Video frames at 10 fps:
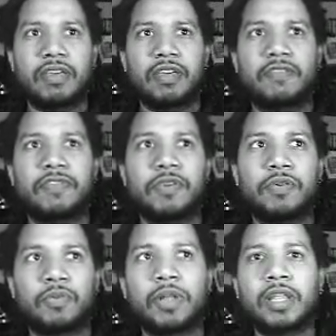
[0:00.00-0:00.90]
if
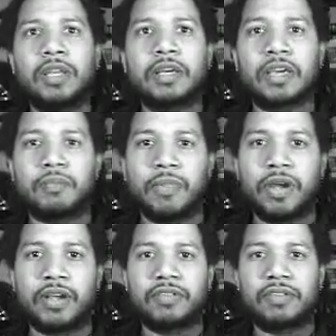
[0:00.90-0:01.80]
you really look at
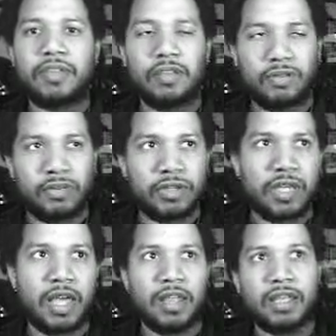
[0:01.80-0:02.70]
marriage and you look
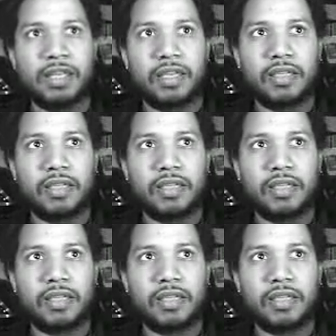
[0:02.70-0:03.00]
at it